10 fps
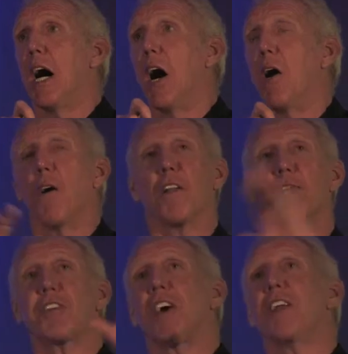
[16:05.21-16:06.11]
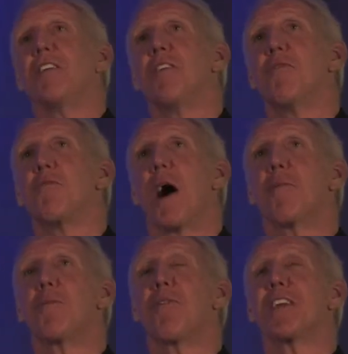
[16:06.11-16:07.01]
all of a sudden,
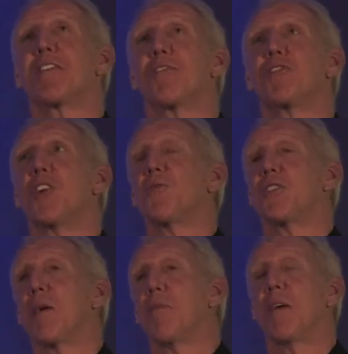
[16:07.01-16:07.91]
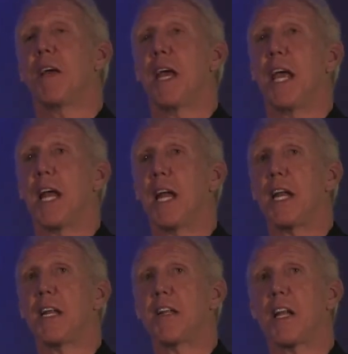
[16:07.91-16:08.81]
Robert Bressler shows up, and
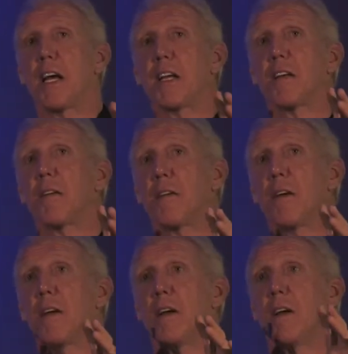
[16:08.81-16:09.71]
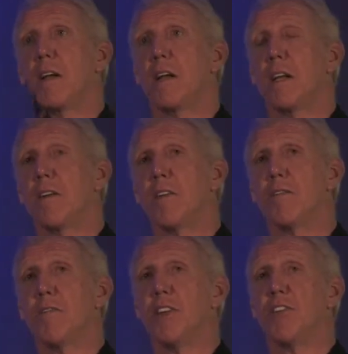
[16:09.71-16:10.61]
it's like Leonardo da
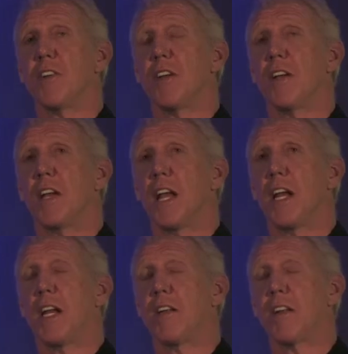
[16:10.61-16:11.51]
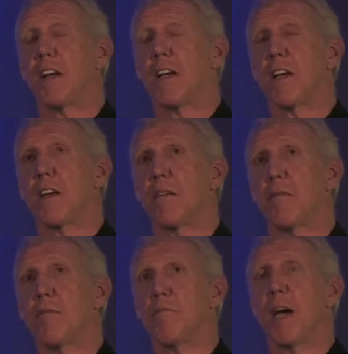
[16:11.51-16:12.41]
Vinci, and it's like
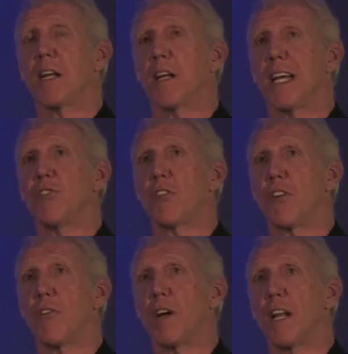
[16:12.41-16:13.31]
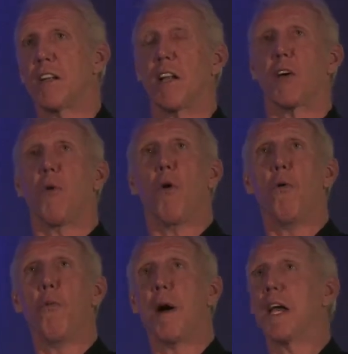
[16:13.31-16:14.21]
Michelangelo, and it's like, oh
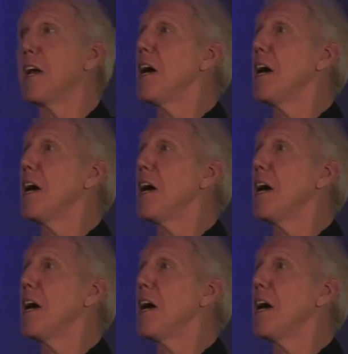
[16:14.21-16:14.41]
my gosh.